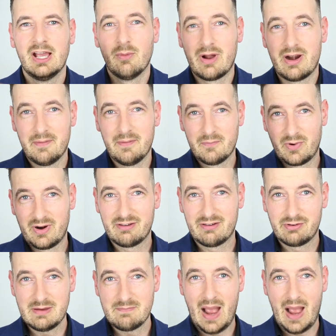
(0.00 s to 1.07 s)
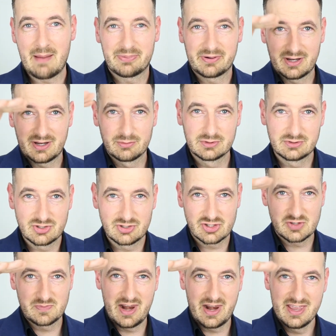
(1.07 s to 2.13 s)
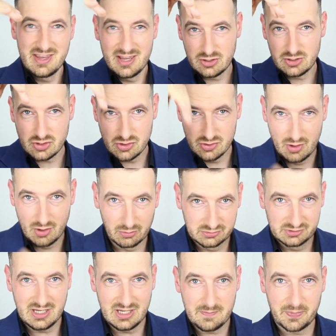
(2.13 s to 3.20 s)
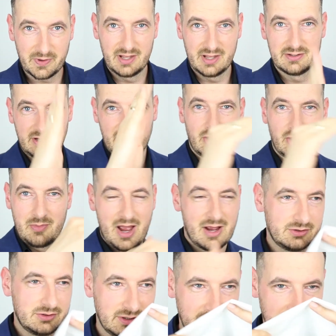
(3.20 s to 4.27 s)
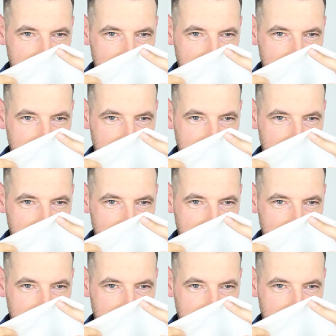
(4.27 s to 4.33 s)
Where a green paprika would just smell here, you go deep and then come out.